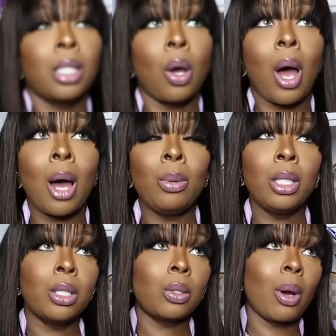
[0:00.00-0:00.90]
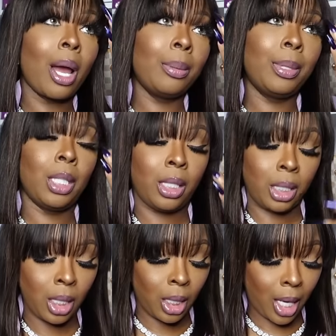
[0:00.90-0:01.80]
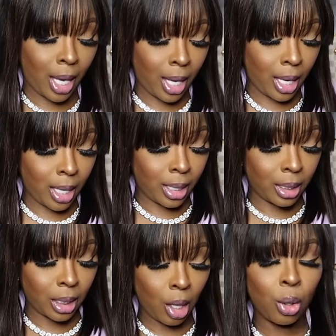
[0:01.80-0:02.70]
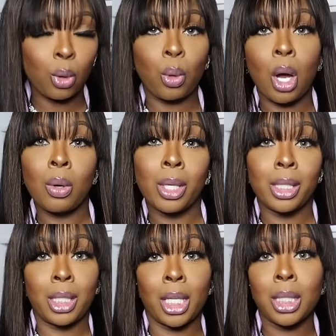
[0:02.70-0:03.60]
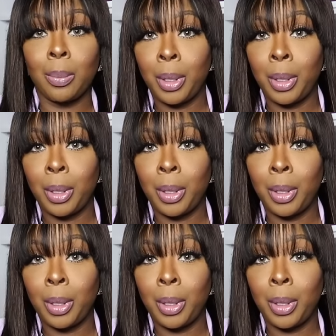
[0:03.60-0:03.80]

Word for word: So I would describe this scent as a grown and sexy